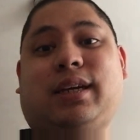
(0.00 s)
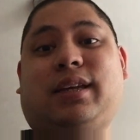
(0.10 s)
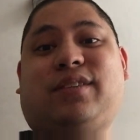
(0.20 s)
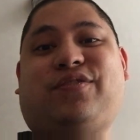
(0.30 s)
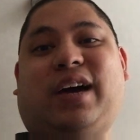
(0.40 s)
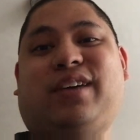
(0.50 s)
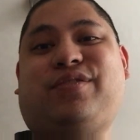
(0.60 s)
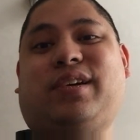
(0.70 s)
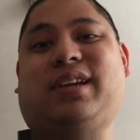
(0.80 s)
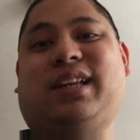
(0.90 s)
He's
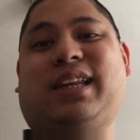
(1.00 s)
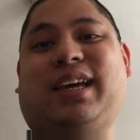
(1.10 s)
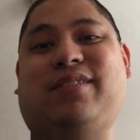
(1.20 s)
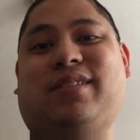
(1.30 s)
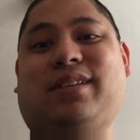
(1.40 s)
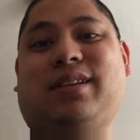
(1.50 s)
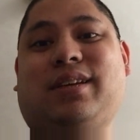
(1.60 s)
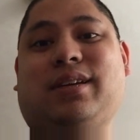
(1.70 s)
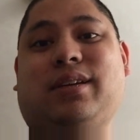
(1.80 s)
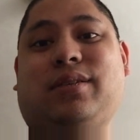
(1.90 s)
5'11,
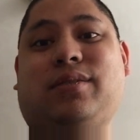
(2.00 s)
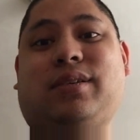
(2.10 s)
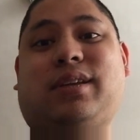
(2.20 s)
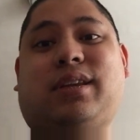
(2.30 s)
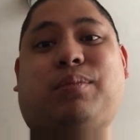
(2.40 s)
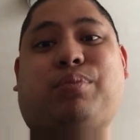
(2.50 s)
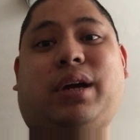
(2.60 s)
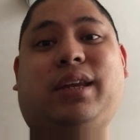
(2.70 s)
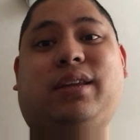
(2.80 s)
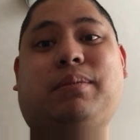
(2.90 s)
which is
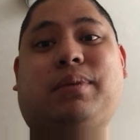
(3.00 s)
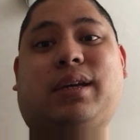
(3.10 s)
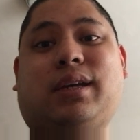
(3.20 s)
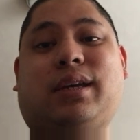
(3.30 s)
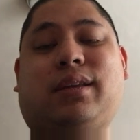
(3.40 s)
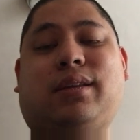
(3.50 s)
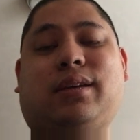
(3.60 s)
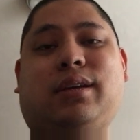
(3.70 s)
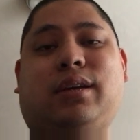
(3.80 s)
surprising because